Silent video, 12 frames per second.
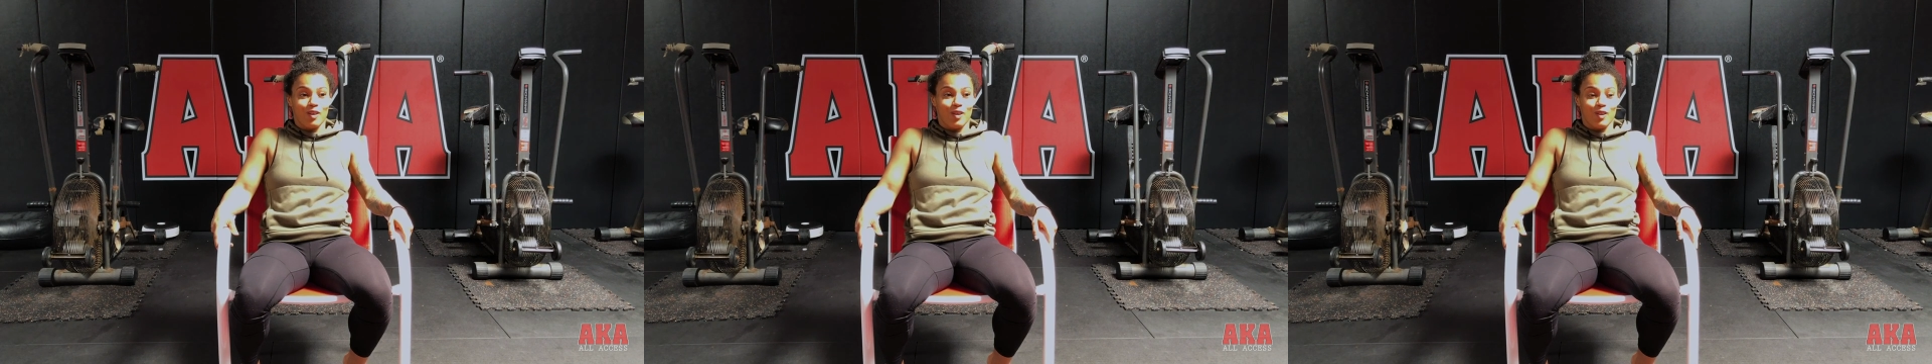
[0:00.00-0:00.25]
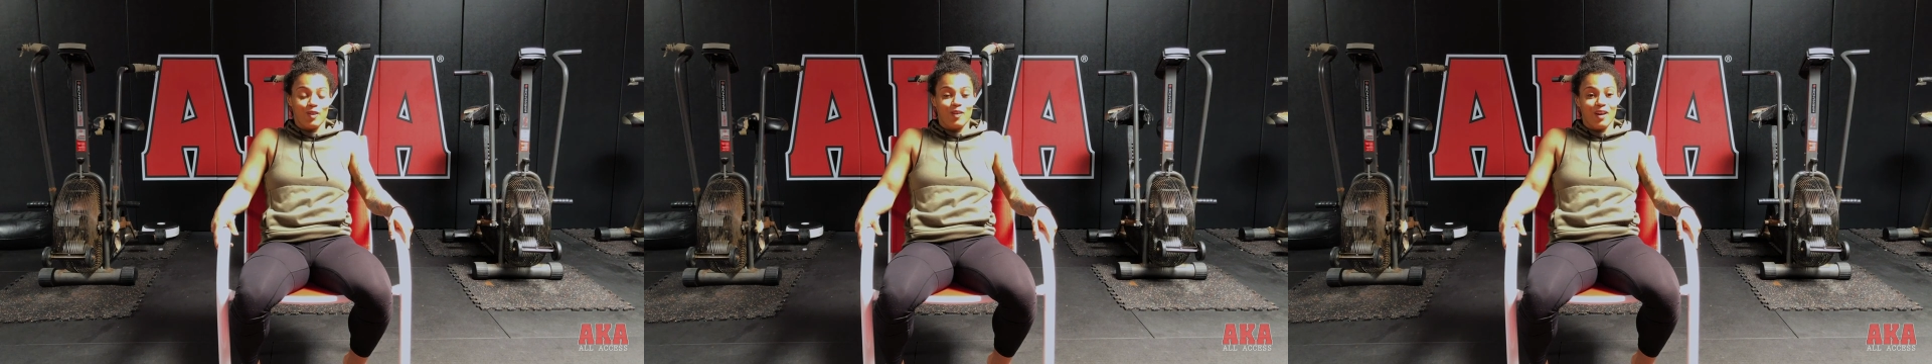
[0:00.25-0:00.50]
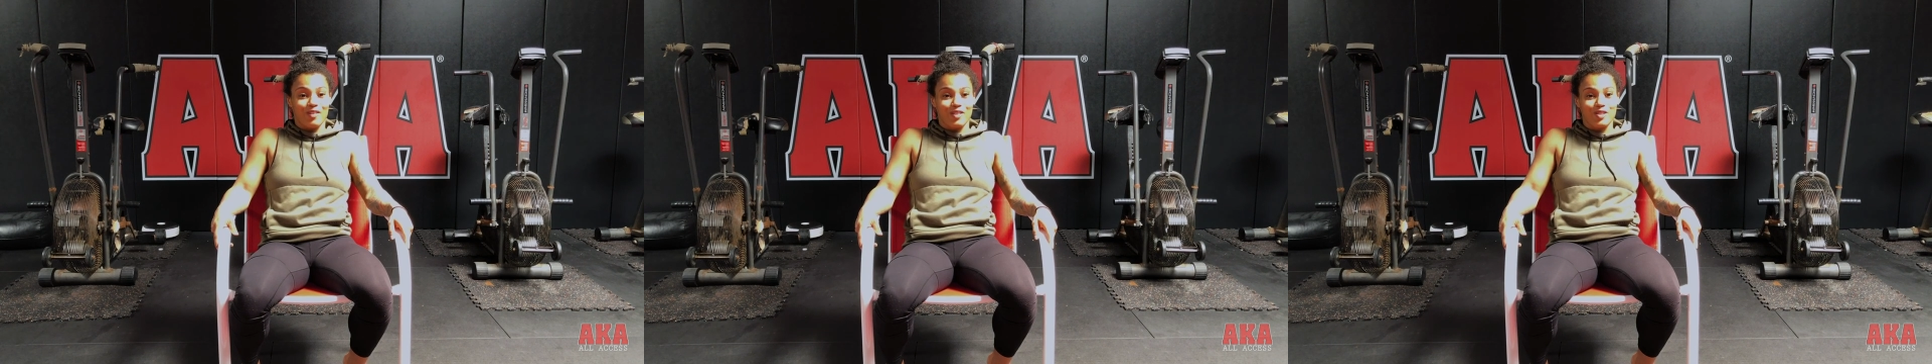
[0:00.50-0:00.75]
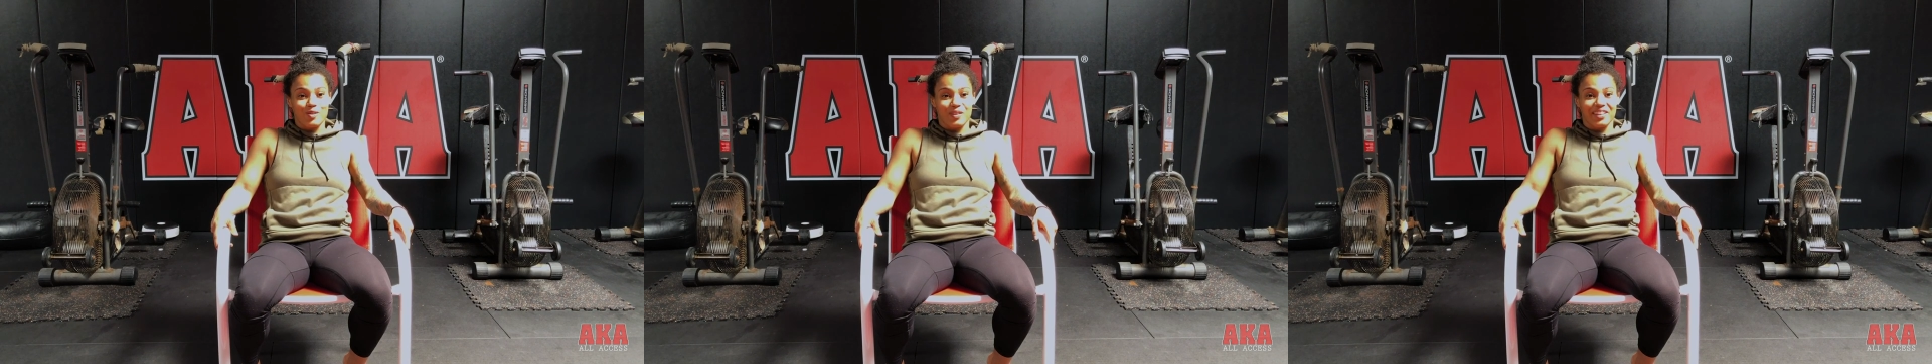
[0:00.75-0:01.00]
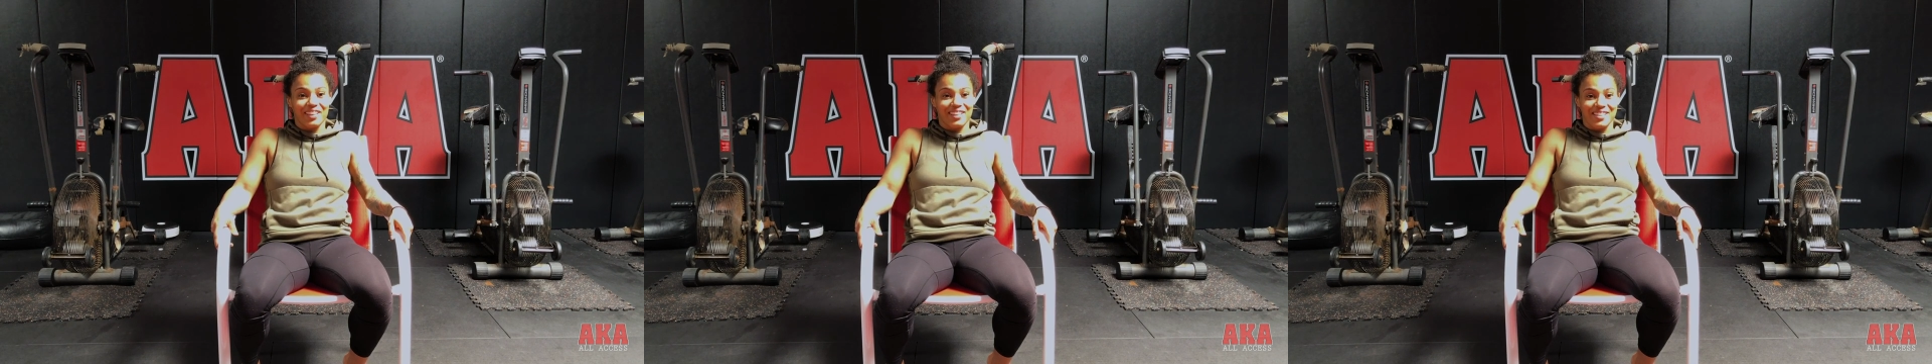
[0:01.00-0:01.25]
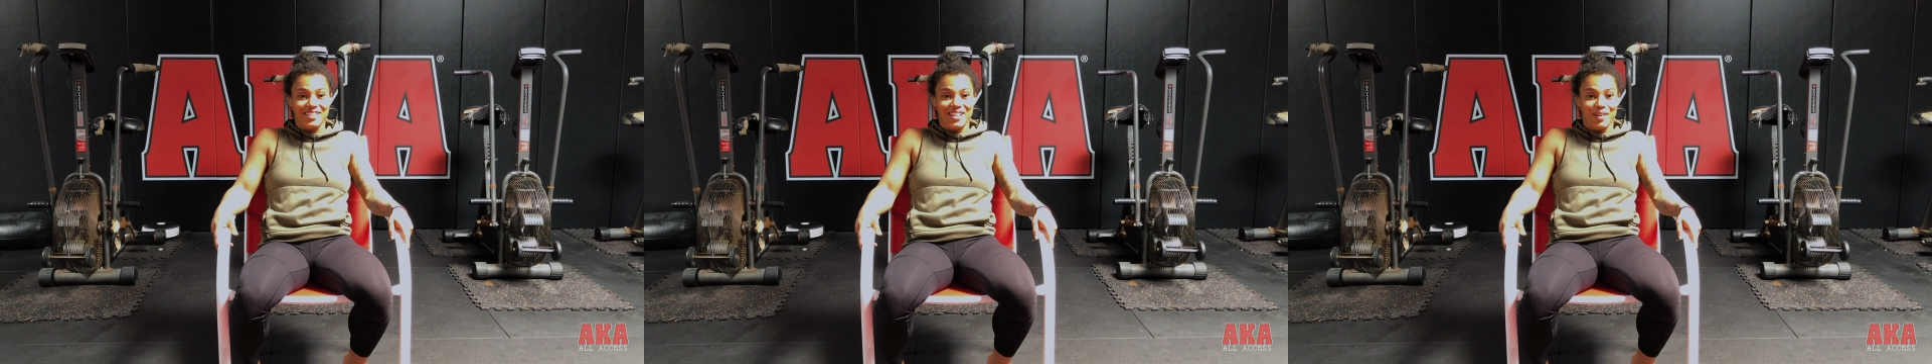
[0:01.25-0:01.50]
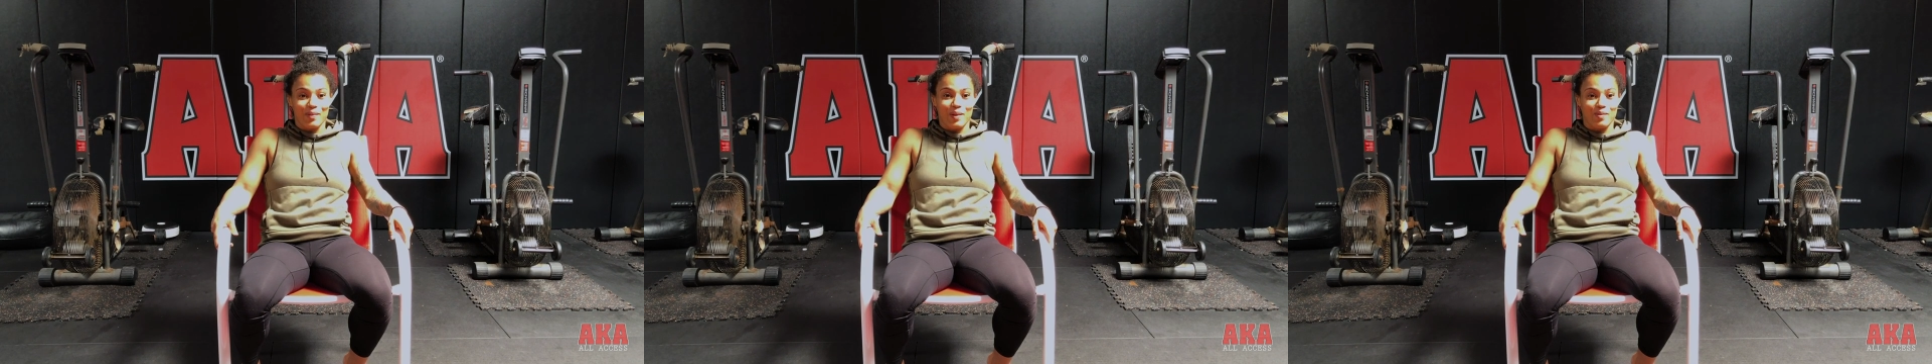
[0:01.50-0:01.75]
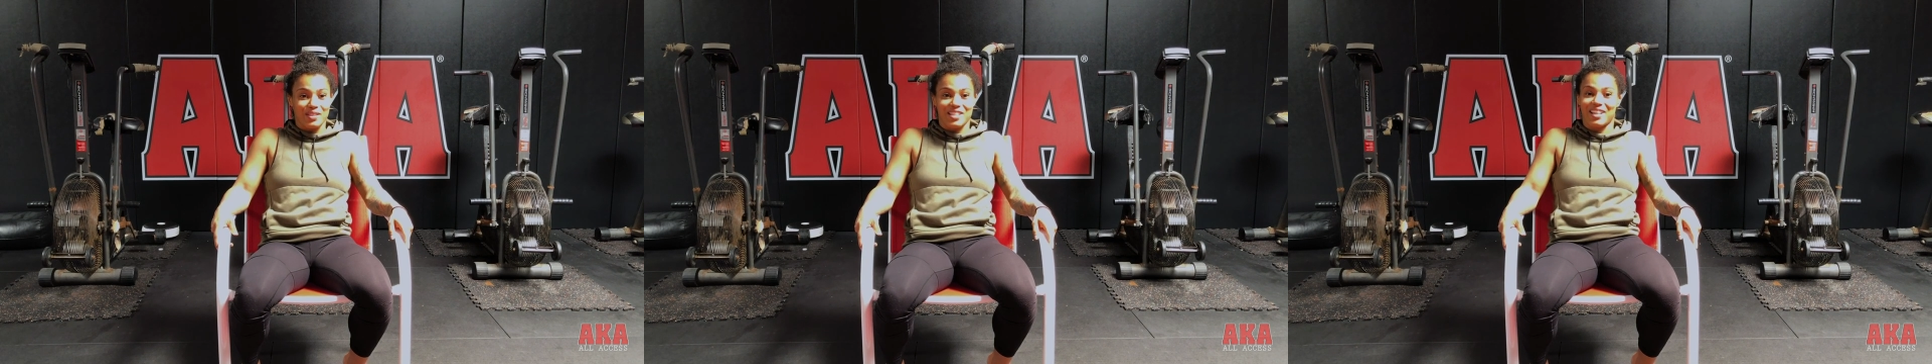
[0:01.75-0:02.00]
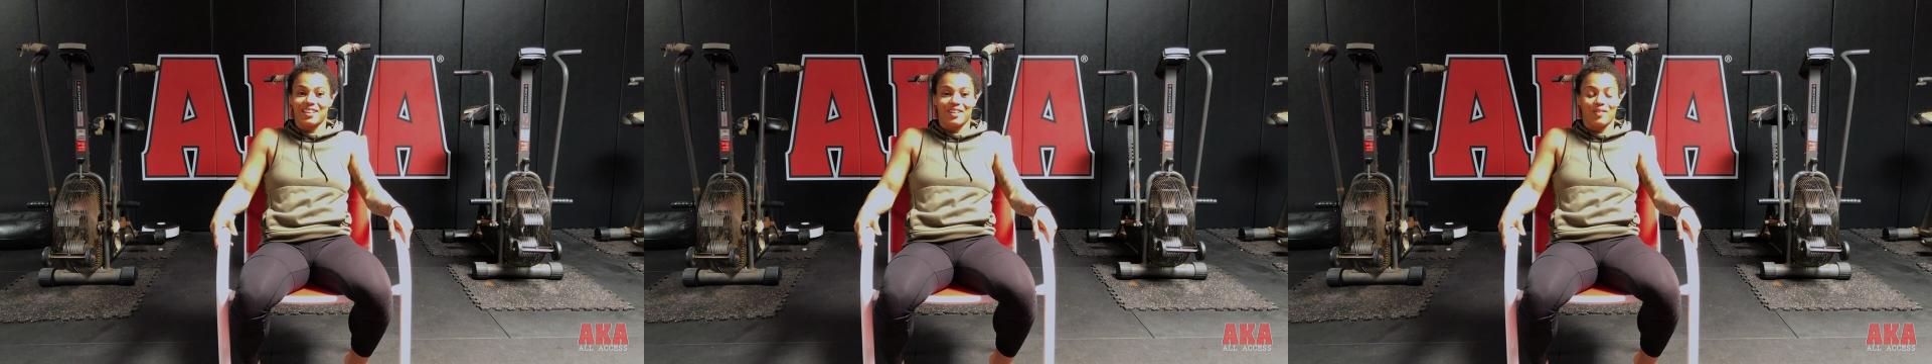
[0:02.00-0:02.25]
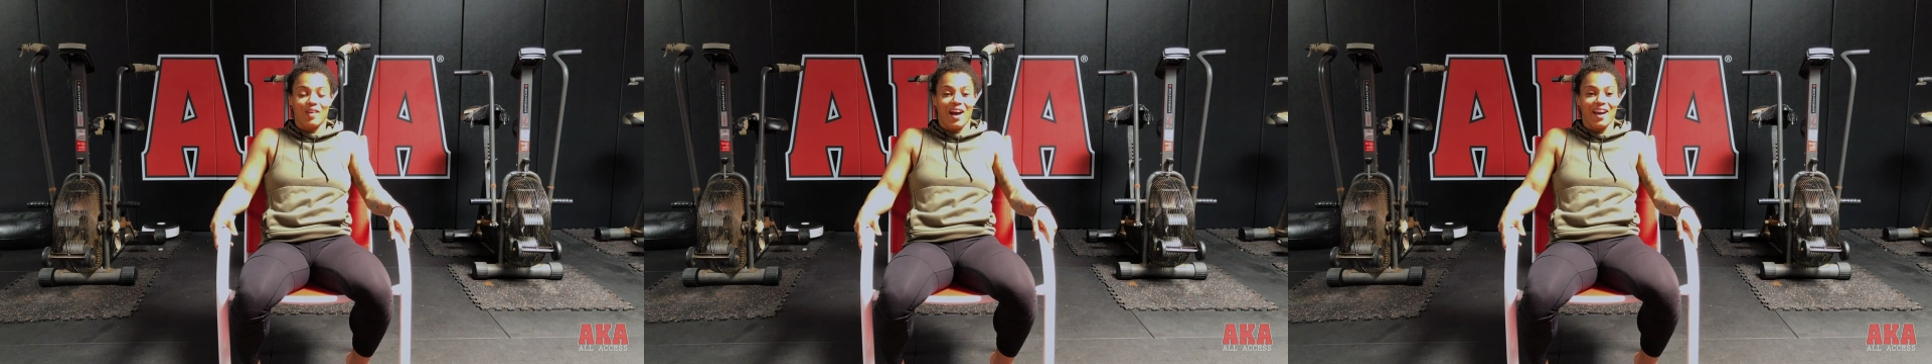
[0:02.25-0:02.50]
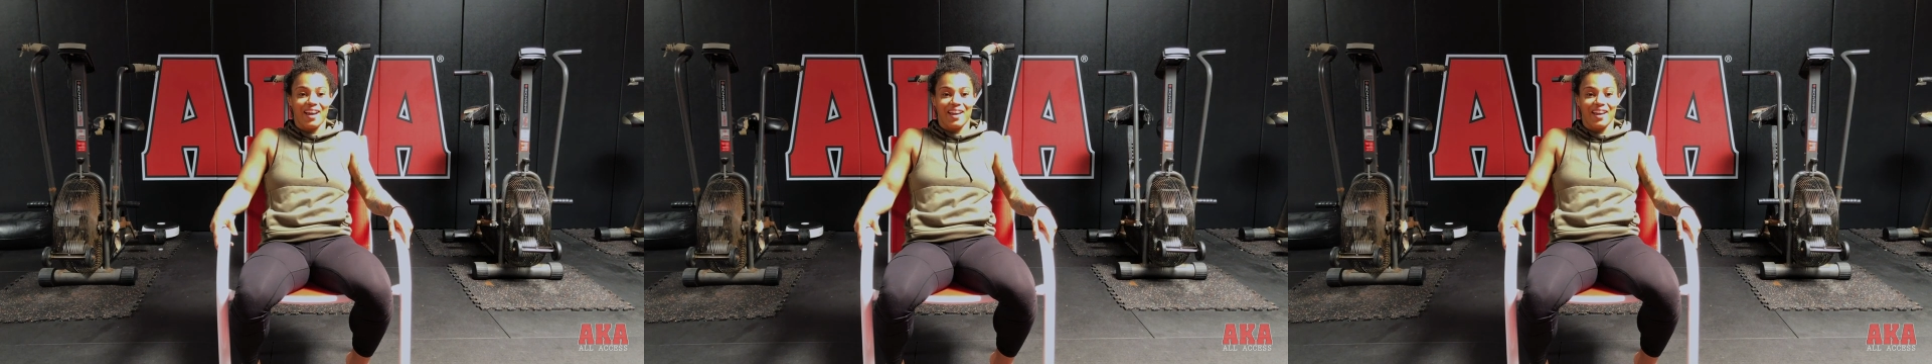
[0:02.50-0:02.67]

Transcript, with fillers: whoever's willing to step up and take the fight.